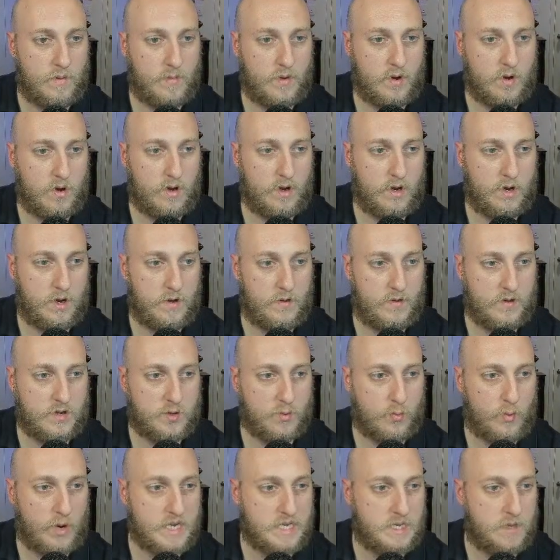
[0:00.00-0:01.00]
This
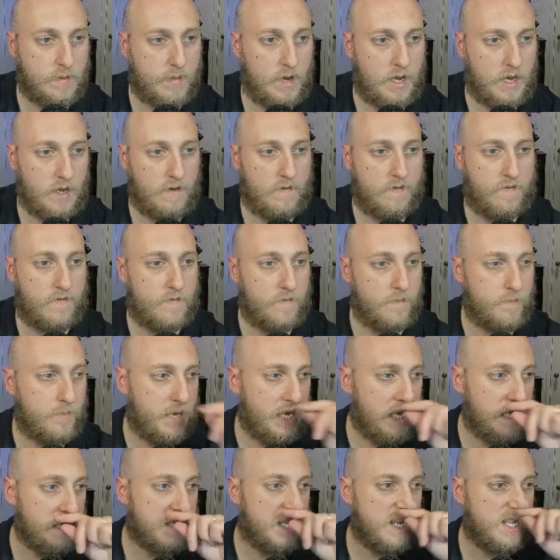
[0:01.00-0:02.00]
resume
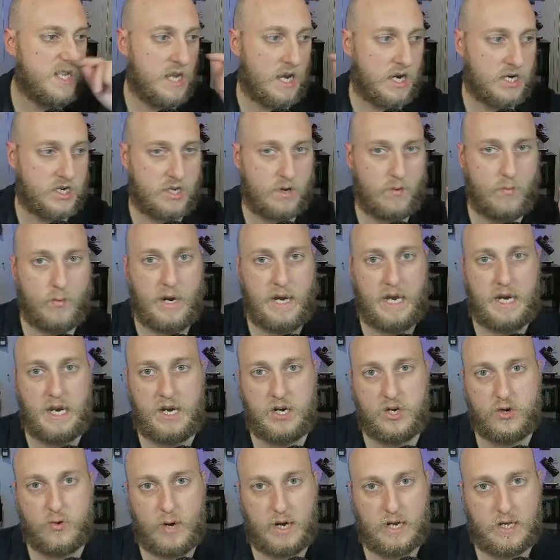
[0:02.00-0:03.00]
piece, it's actually reading
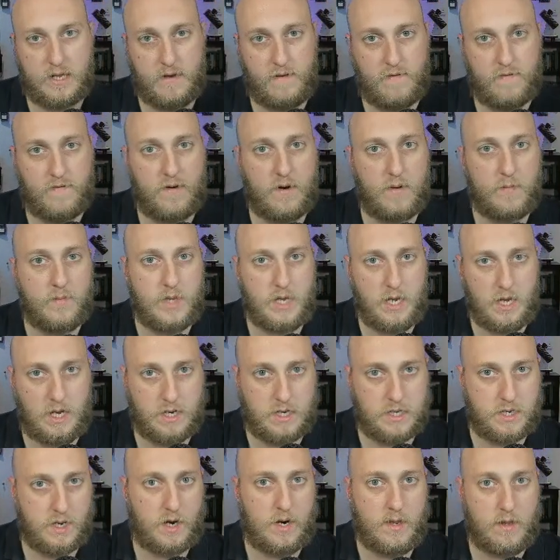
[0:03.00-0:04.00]
directly from the
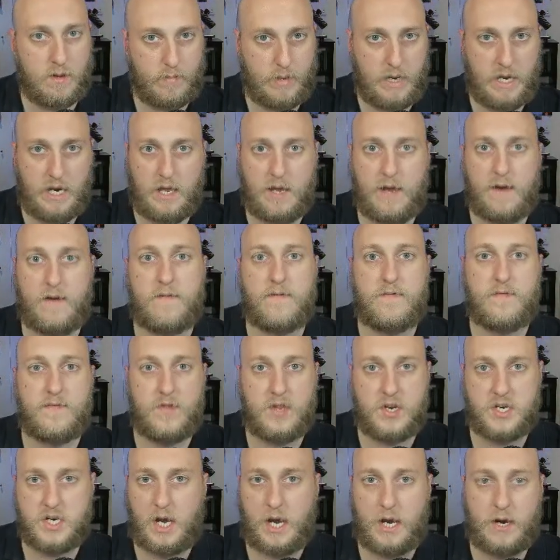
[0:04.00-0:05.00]
inside of the PDF, the
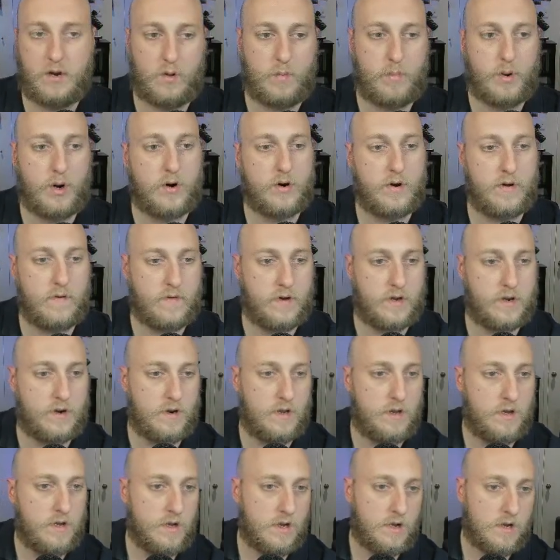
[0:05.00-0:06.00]
title part of it.
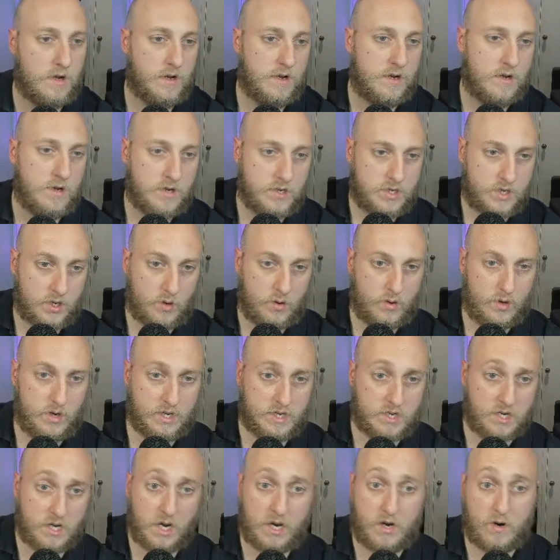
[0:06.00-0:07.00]
So it
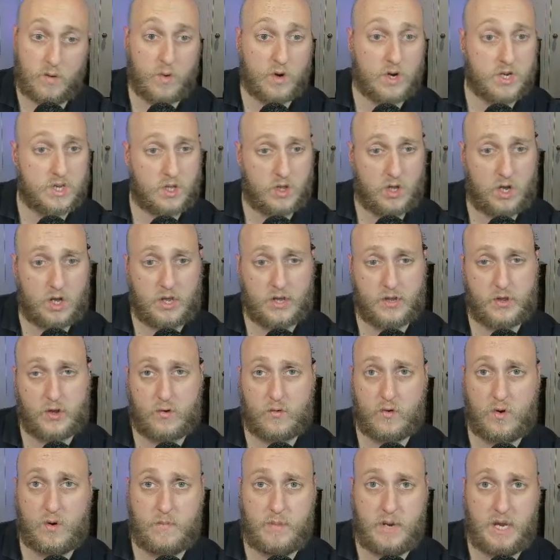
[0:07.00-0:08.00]
kind of works a lot like the
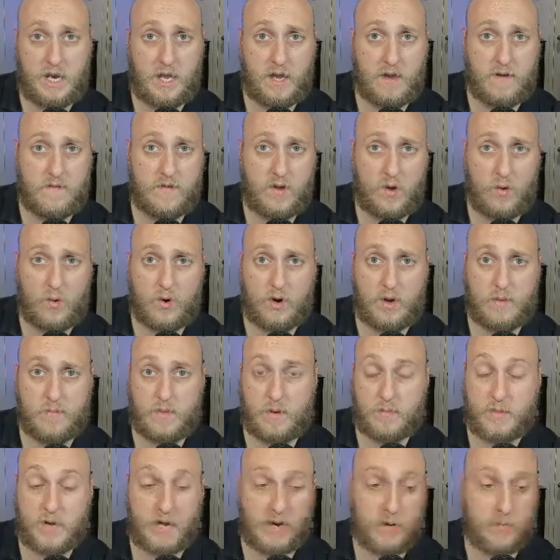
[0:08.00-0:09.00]
Chrome PDF viewer. I'm
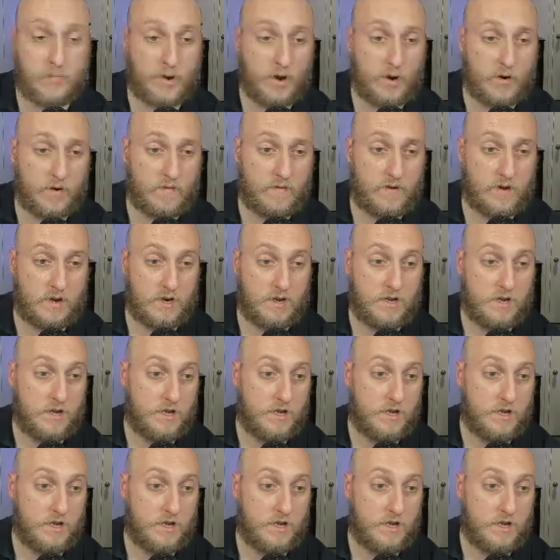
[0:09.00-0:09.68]
kind of proud of it.